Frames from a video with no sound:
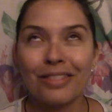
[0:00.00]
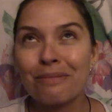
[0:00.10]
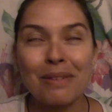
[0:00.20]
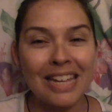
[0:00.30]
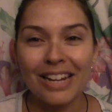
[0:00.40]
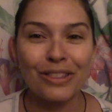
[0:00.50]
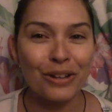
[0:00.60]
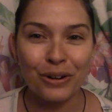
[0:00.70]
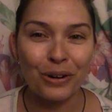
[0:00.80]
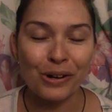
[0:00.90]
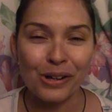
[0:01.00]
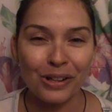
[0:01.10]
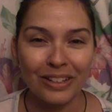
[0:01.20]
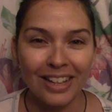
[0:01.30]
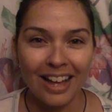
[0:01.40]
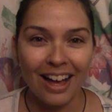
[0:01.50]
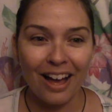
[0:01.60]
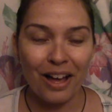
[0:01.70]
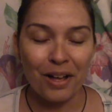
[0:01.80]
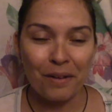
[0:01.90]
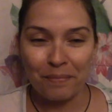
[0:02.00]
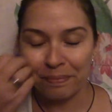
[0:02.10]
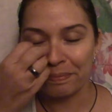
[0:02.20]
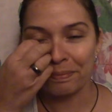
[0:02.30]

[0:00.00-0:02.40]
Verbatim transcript: meeting the girl, um,